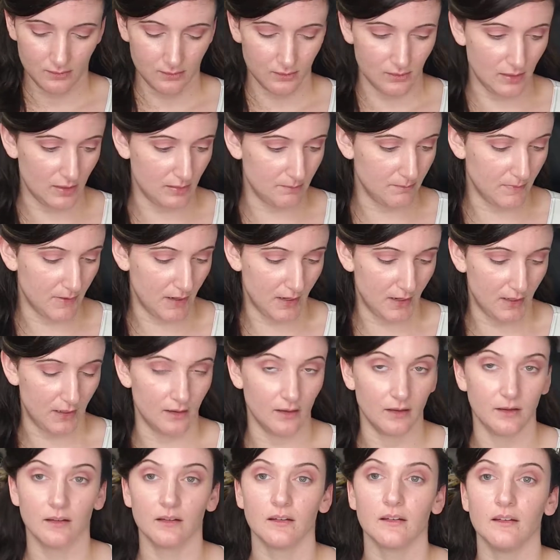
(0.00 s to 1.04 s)
in
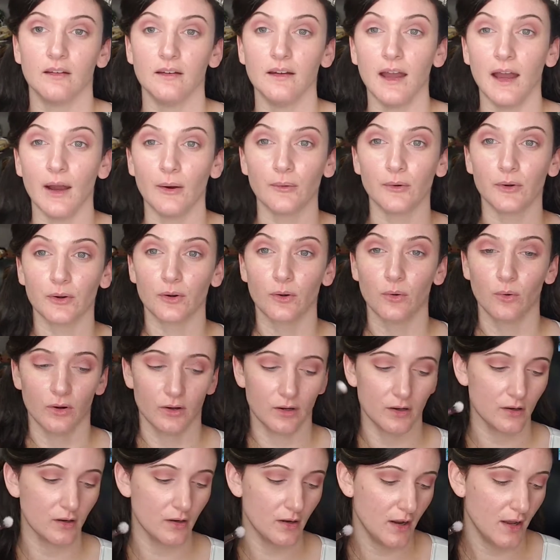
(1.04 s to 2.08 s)
my outer
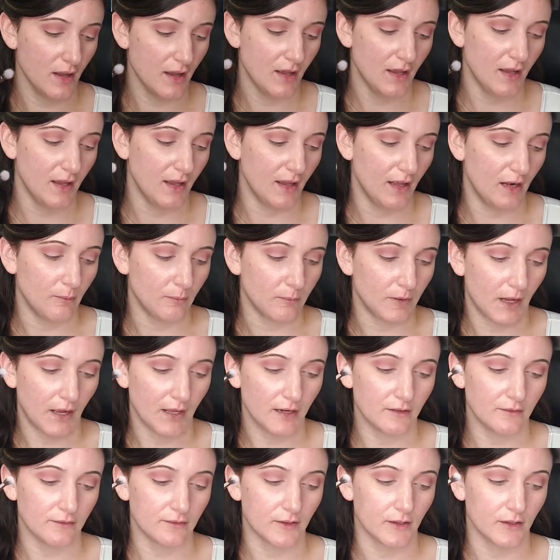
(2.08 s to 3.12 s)
corner, and I'm
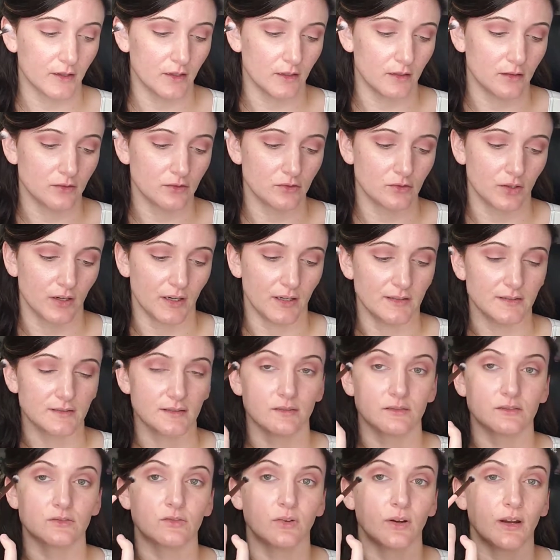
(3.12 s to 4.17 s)
kind of gonna
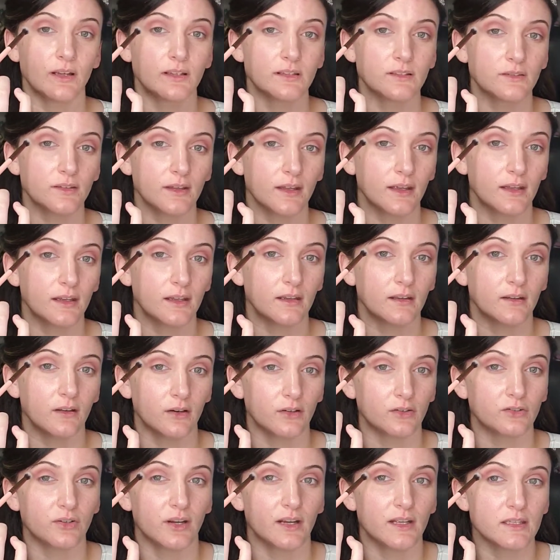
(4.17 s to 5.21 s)
translate it or
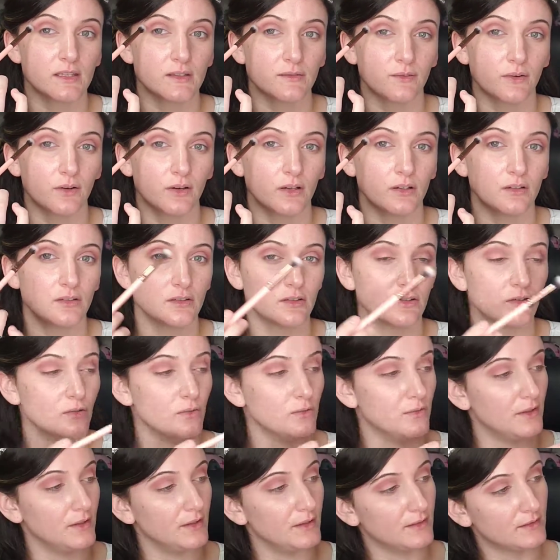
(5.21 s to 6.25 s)
transfer it to
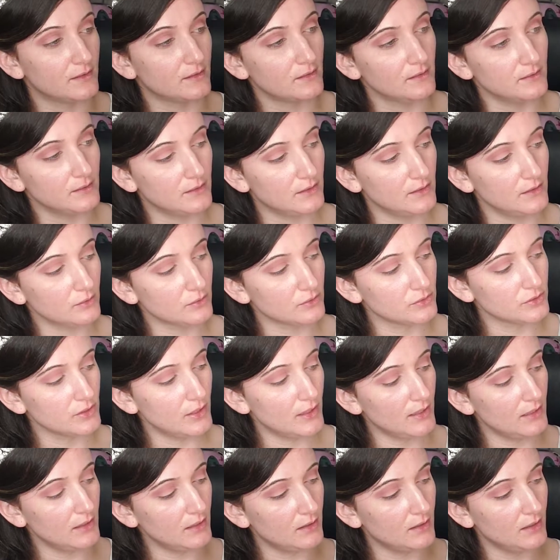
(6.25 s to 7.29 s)
this teal
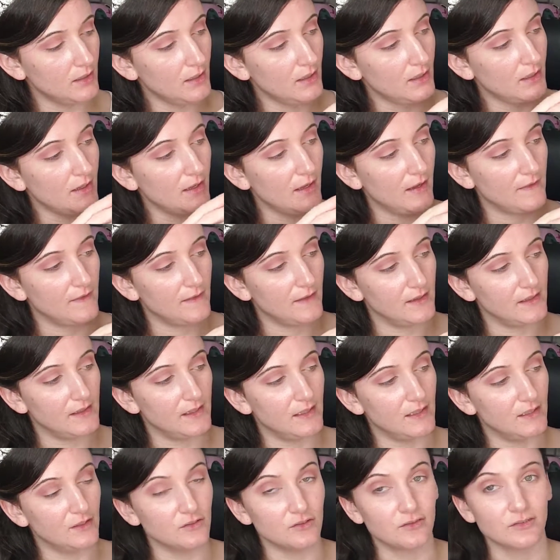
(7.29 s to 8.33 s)
shade and then
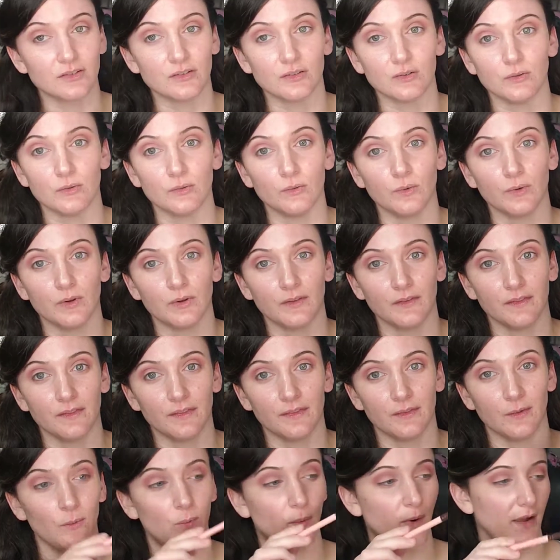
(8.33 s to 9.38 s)
into
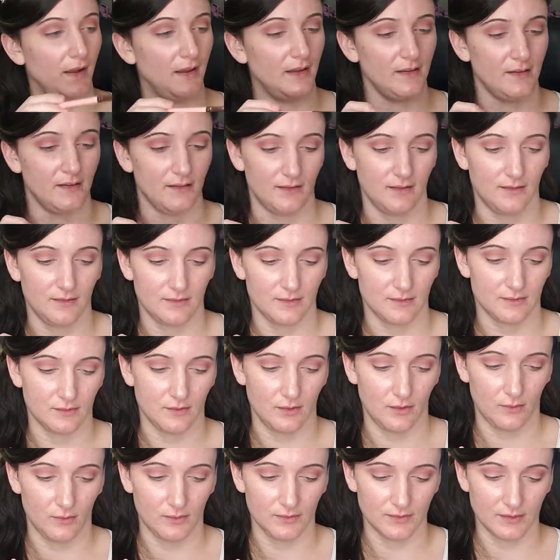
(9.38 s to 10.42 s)
the white.
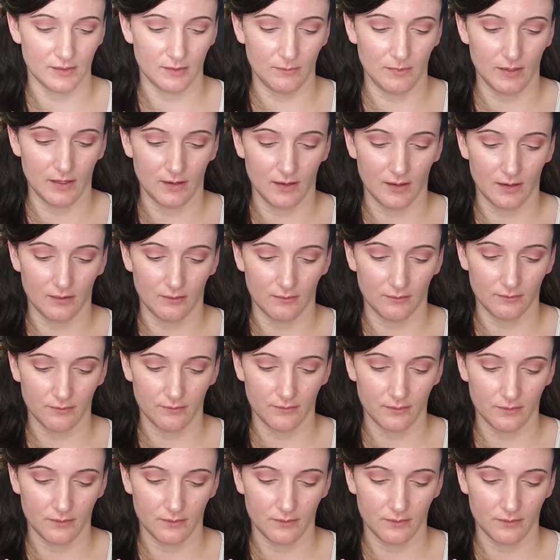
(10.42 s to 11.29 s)
So it's gonna be kind of